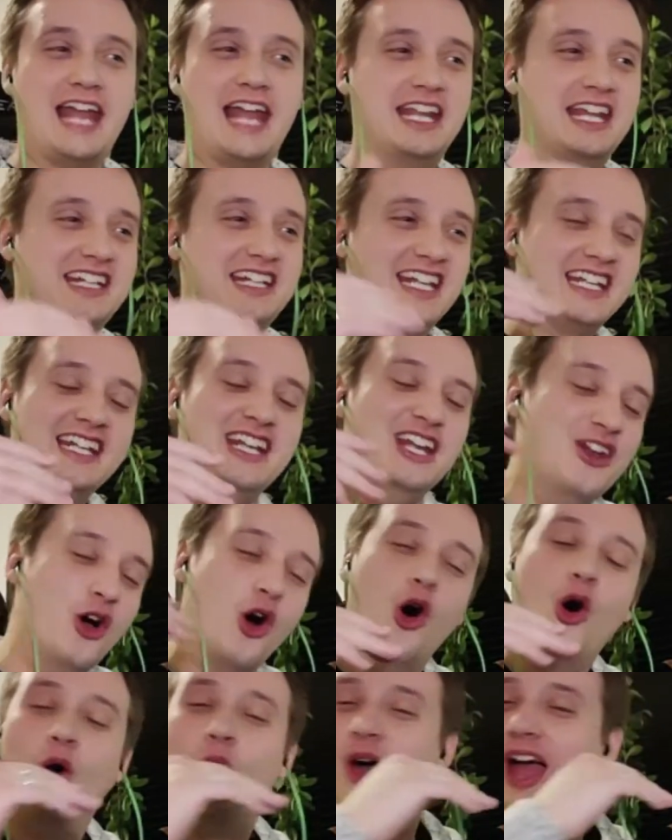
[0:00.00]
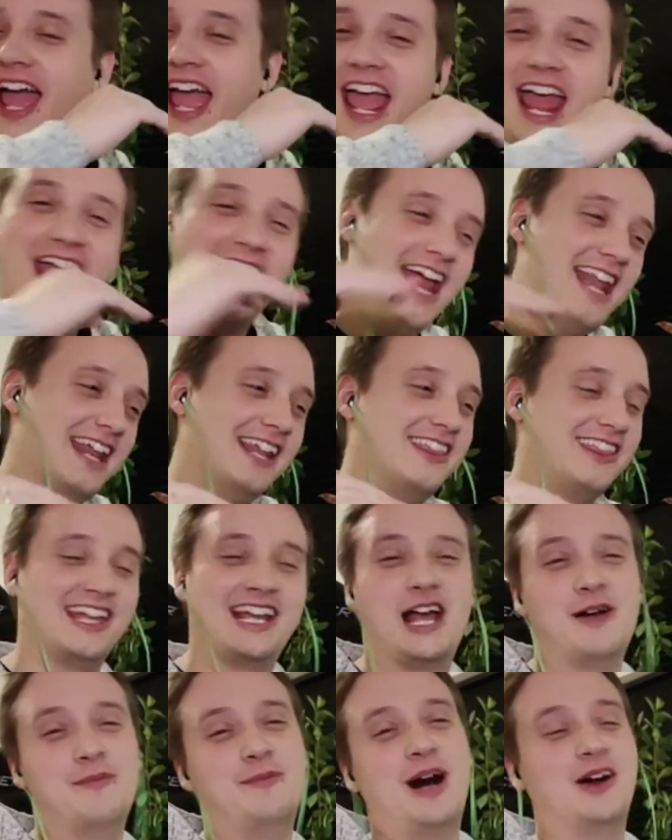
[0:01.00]
and they didn't know
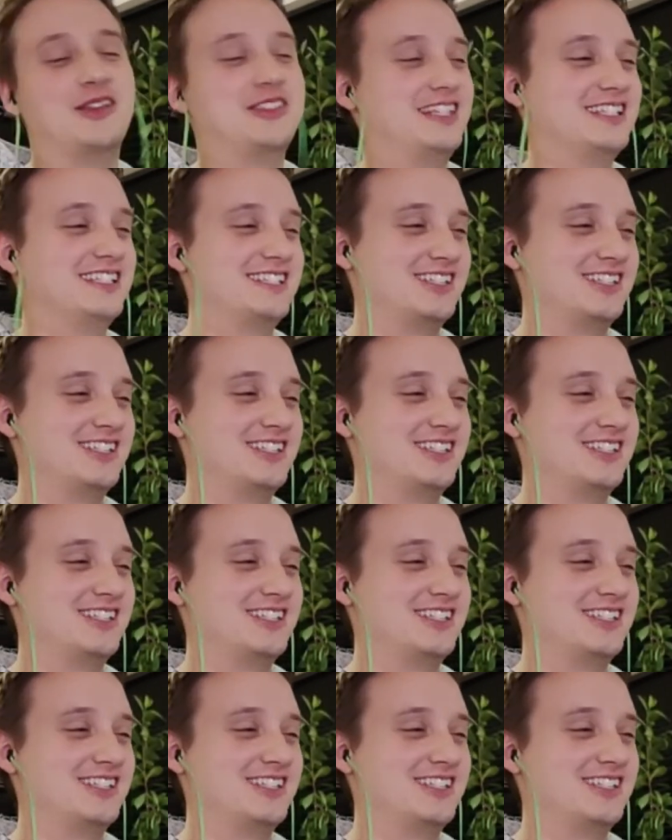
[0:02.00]
anything about this.